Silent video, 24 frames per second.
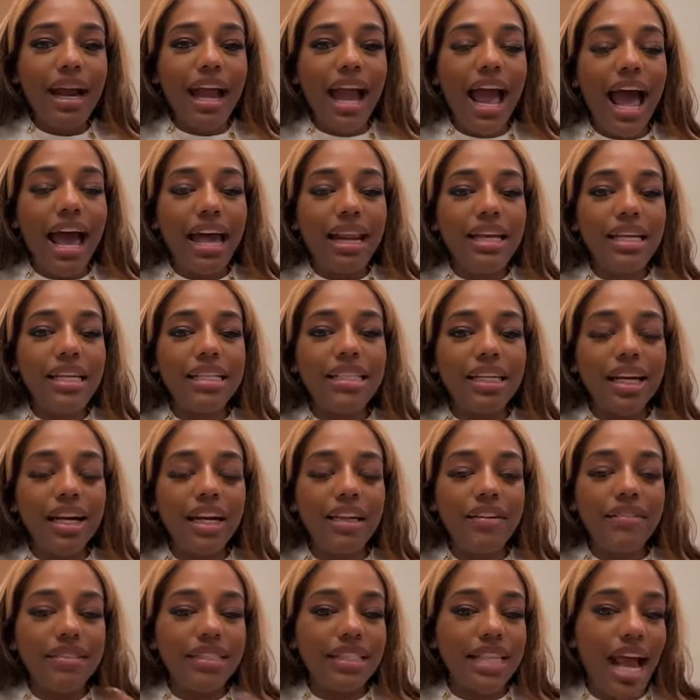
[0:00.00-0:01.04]
But how does
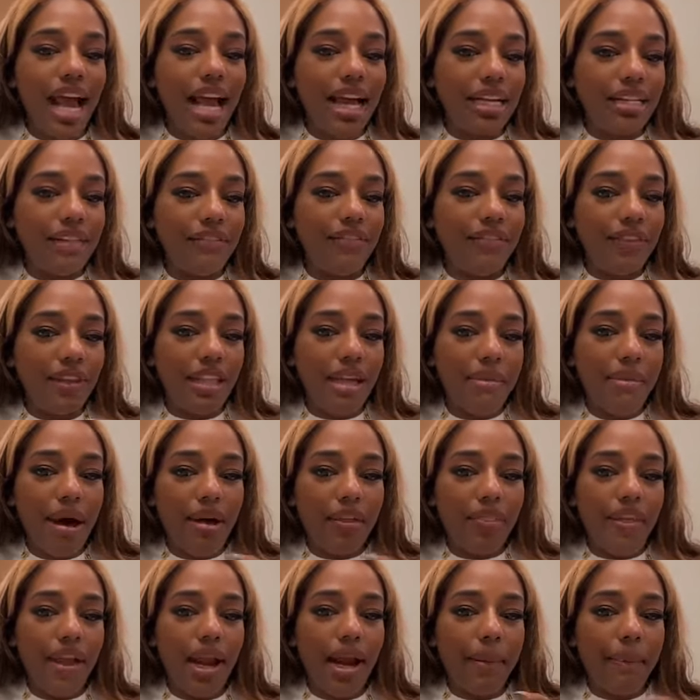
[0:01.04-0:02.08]
earth sign feel
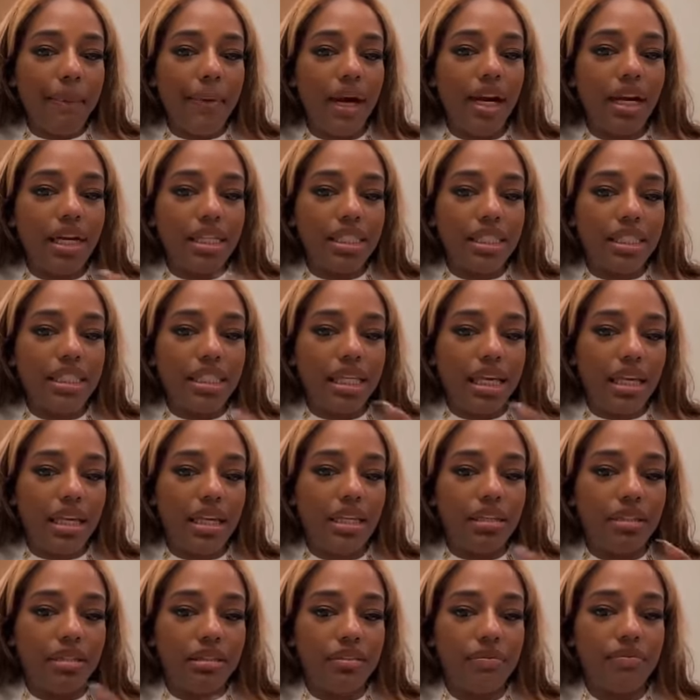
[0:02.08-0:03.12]
about their
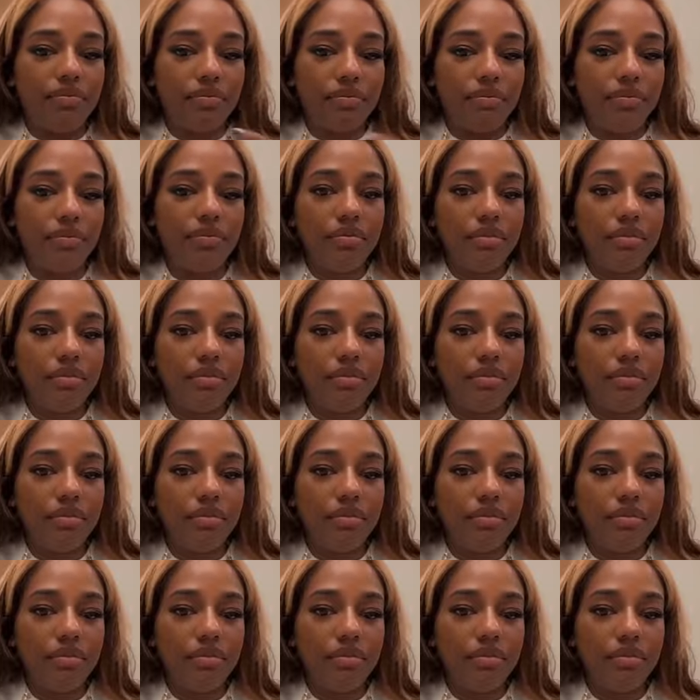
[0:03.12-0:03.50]
person?